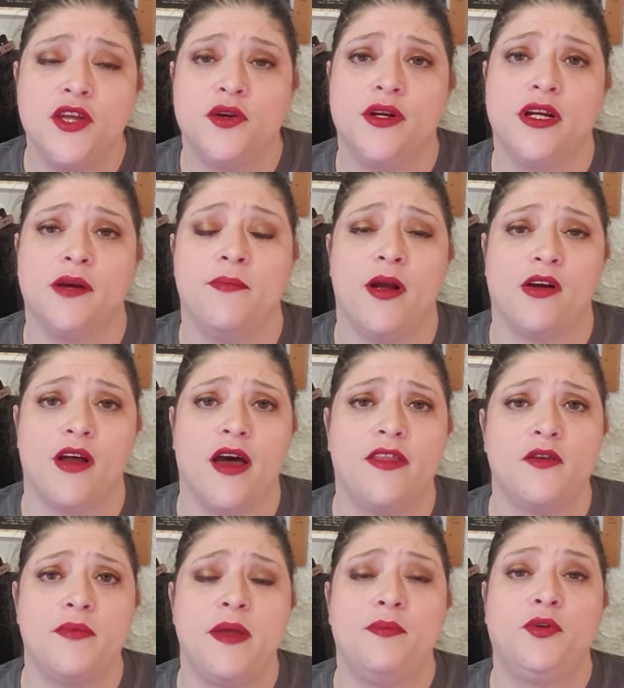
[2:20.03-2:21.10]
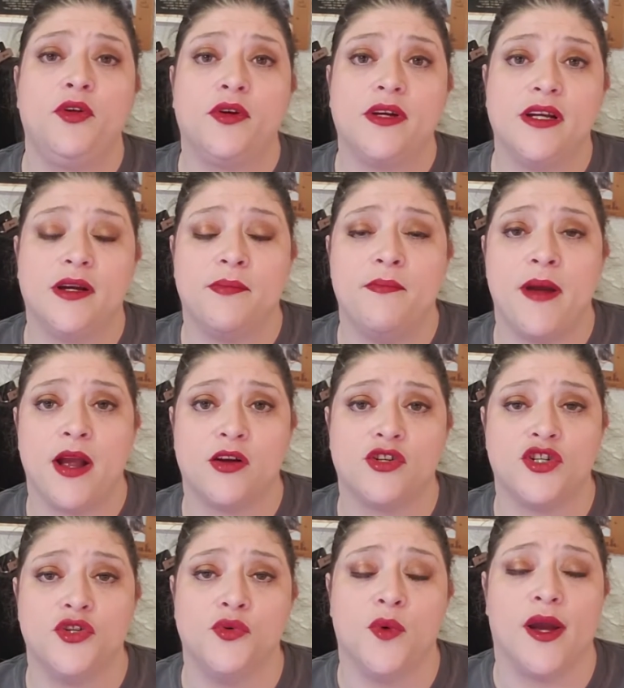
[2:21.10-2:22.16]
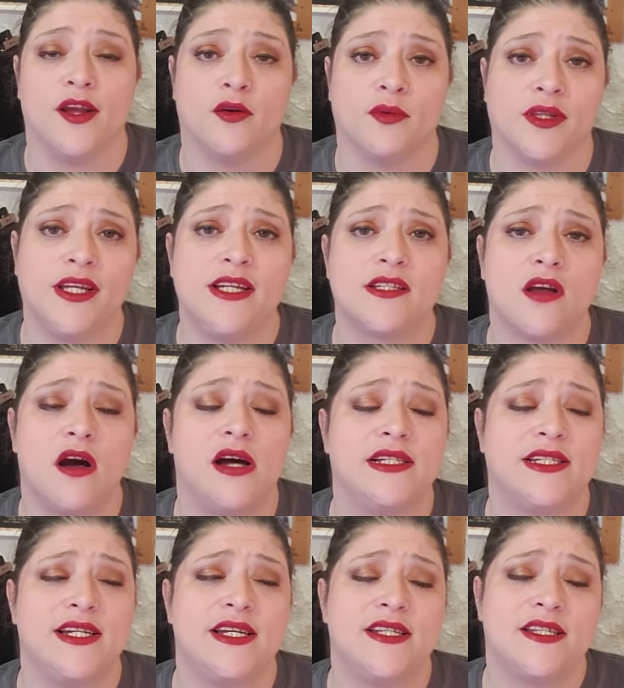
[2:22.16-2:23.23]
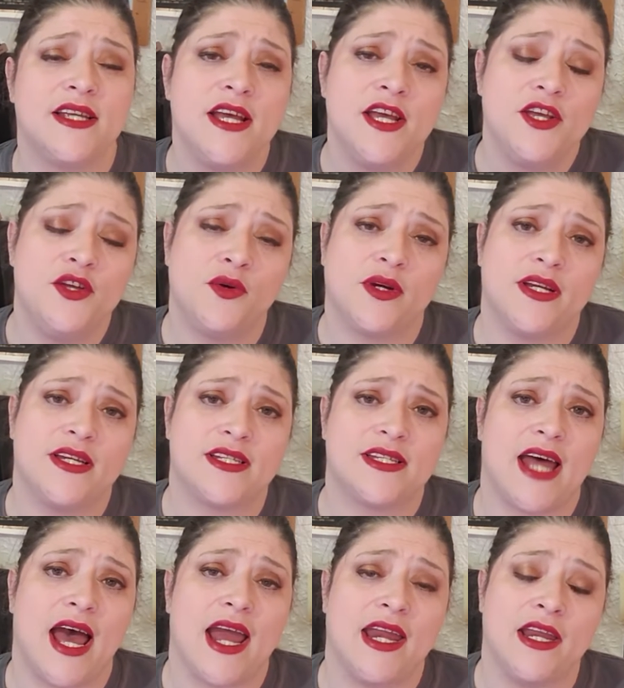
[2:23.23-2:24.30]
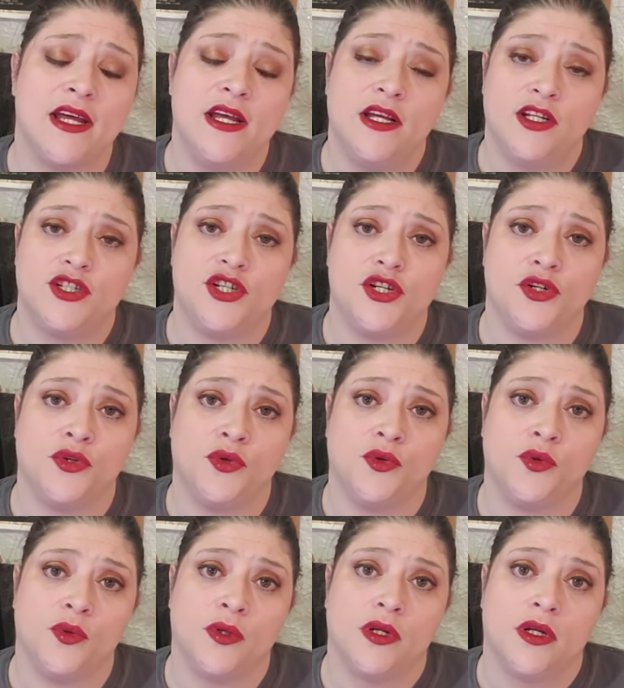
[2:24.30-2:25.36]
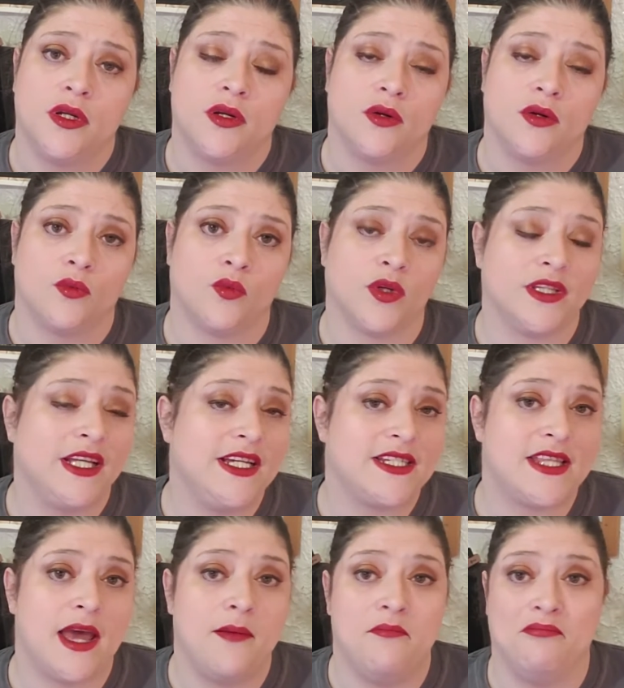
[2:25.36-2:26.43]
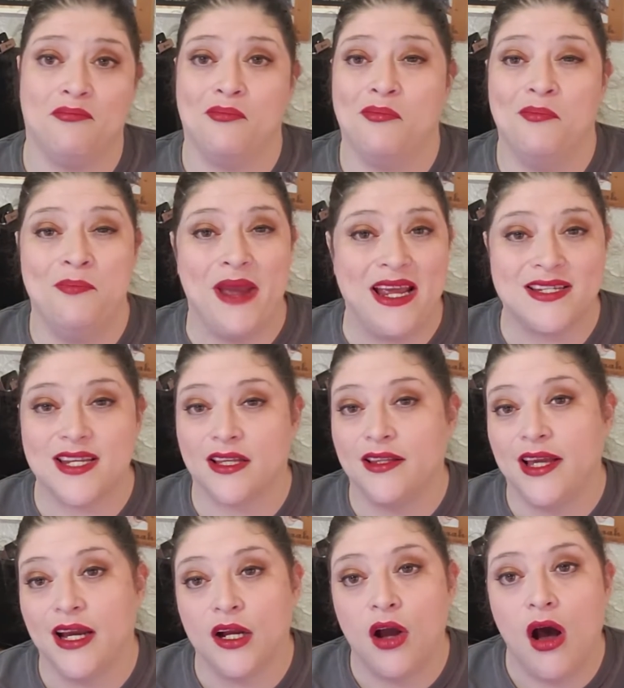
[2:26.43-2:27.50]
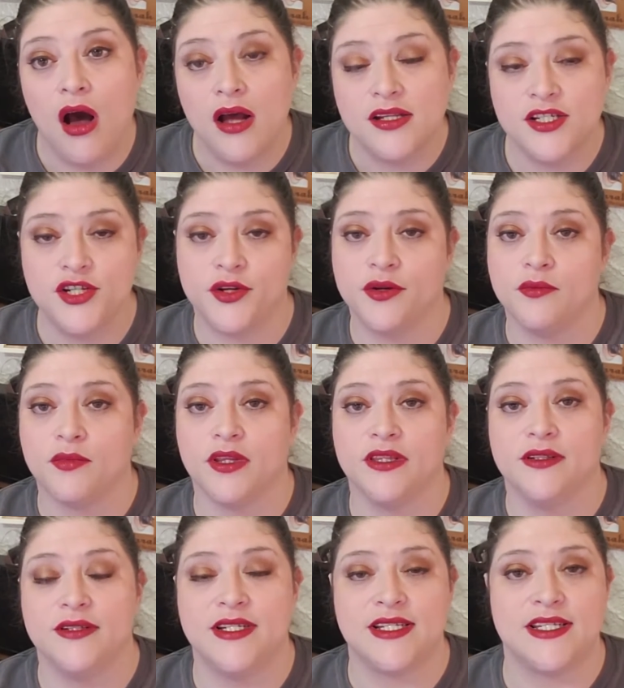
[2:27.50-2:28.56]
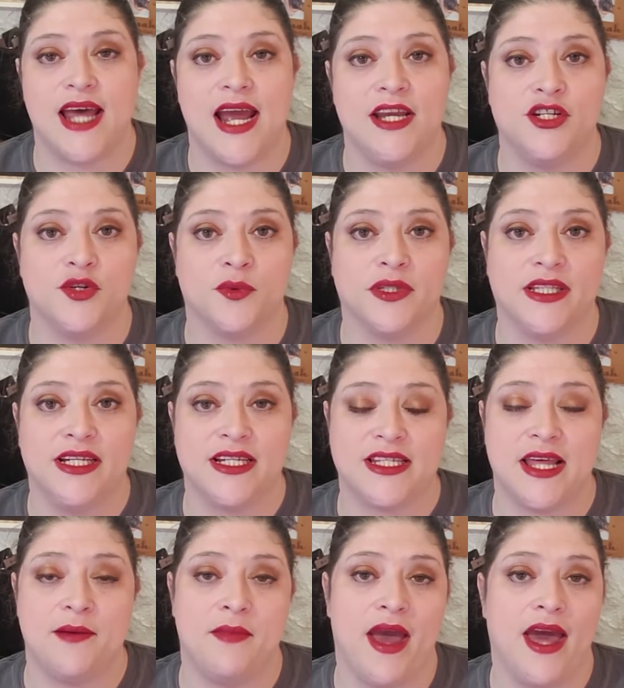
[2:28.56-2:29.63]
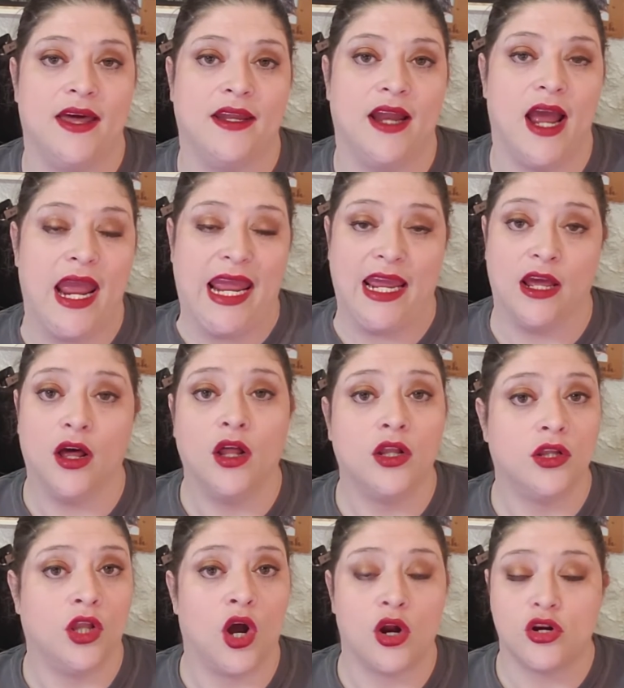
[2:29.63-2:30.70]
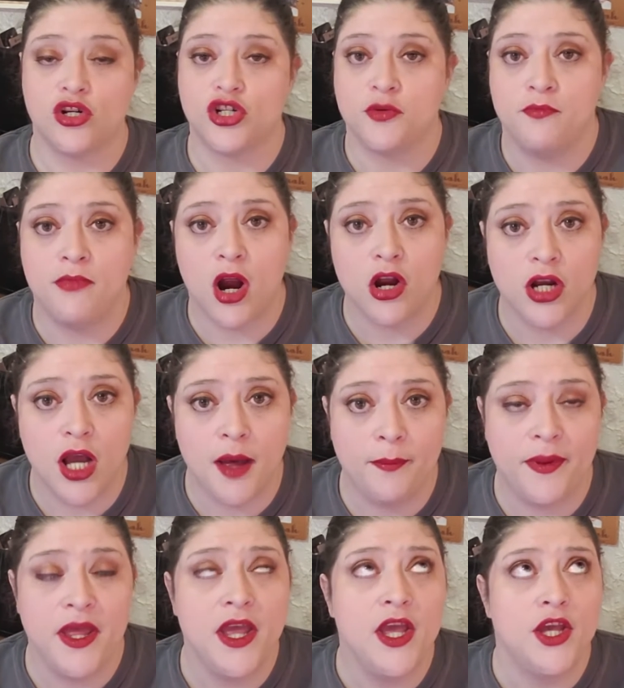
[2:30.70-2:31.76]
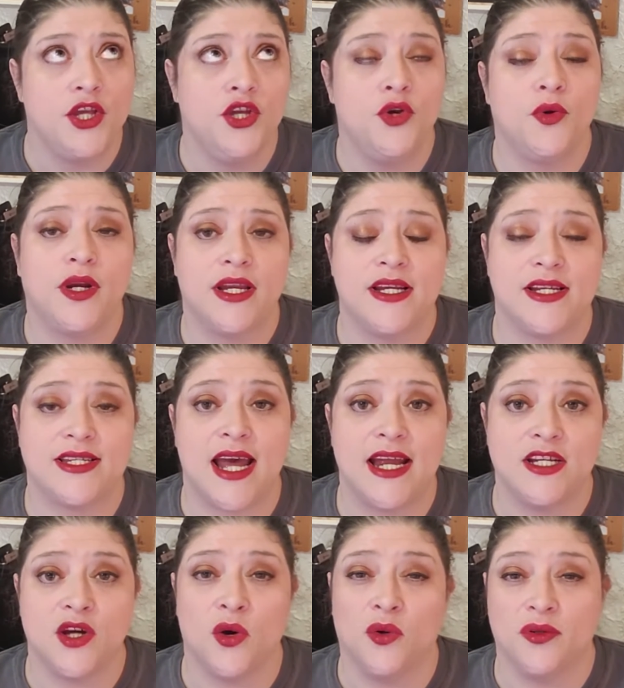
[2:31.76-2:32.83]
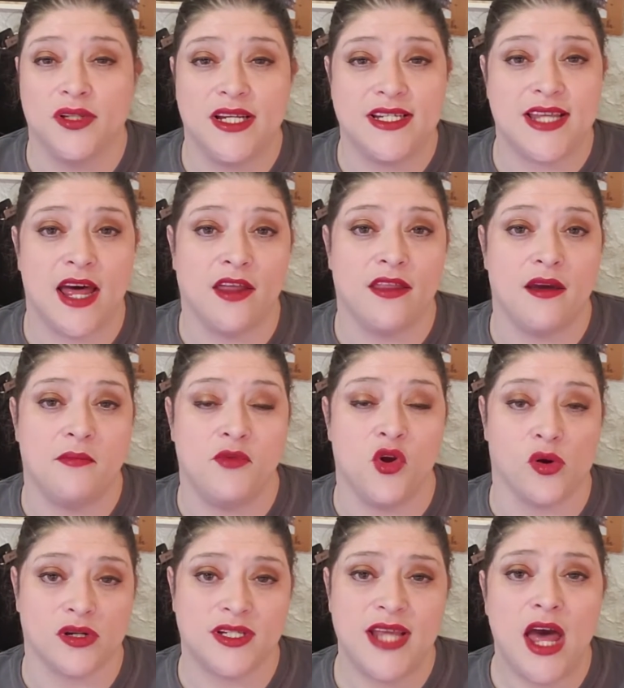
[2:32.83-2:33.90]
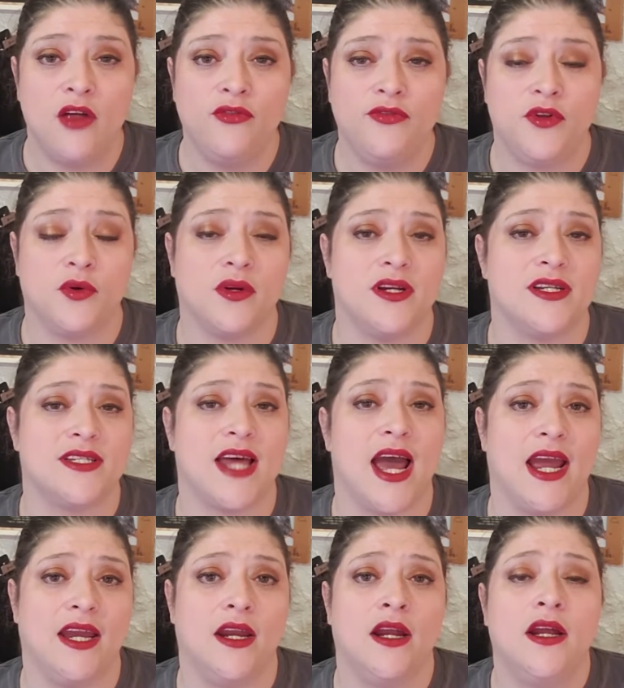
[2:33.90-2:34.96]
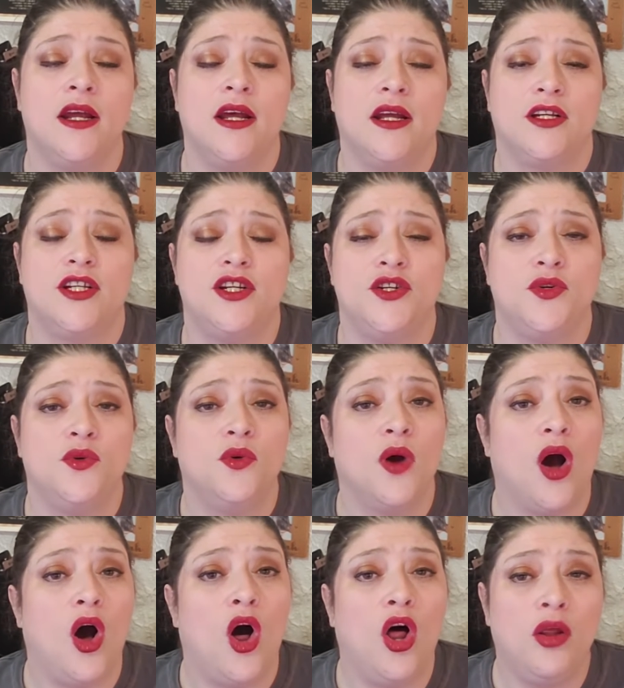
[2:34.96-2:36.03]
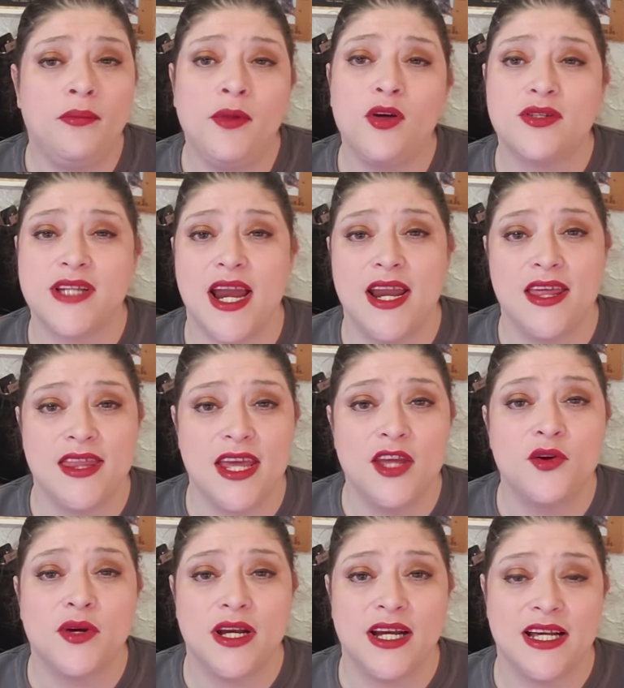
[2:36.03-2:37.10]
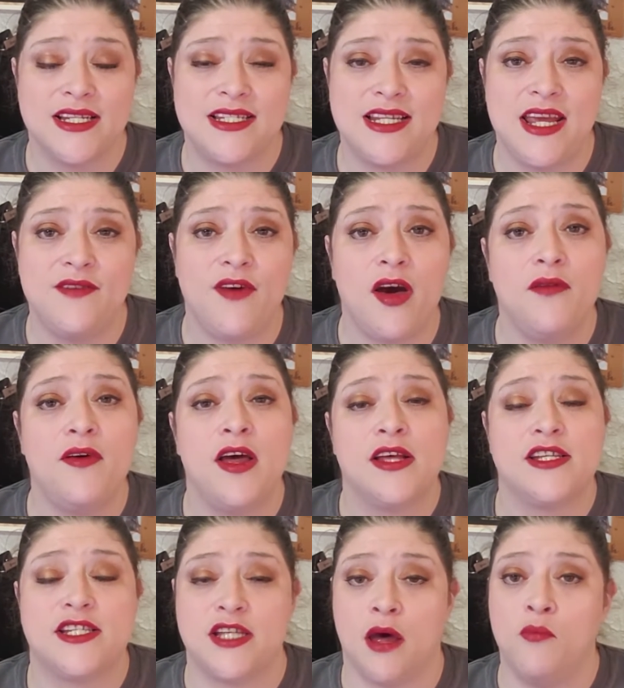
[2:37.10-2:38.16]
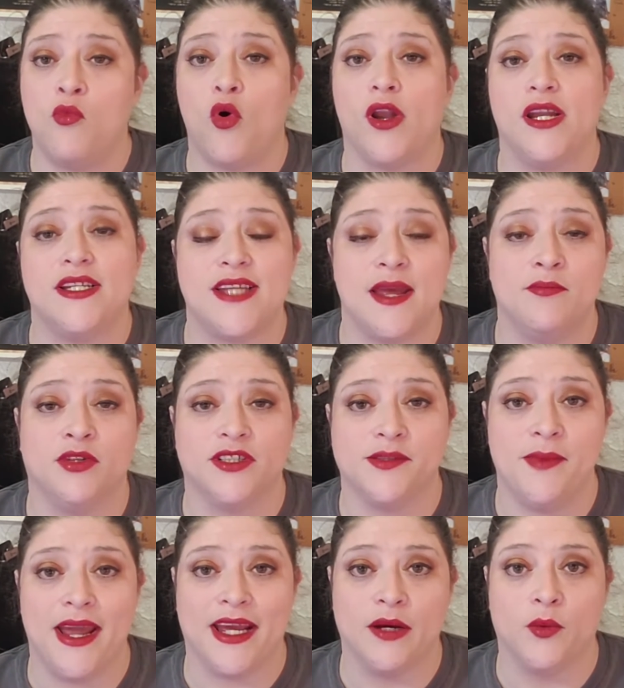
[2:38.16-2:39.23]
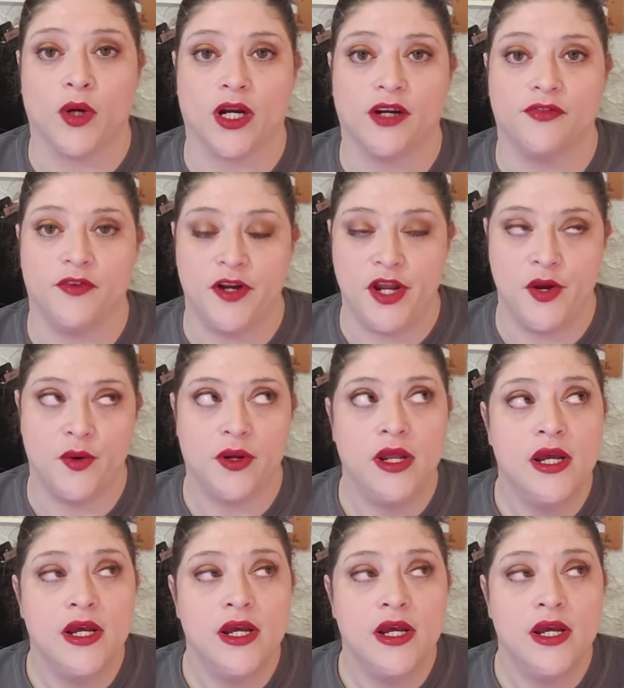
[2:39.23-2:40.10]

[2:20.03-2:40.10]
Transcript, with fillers: You can compare to other people, you can compare to what your release cost is, you can decide to release them basically at cost, you can decide to release them at a large markup, you can decide to only sell them yourself, you can decide to do almost anything you can conceive of, someone is able to make it work for you.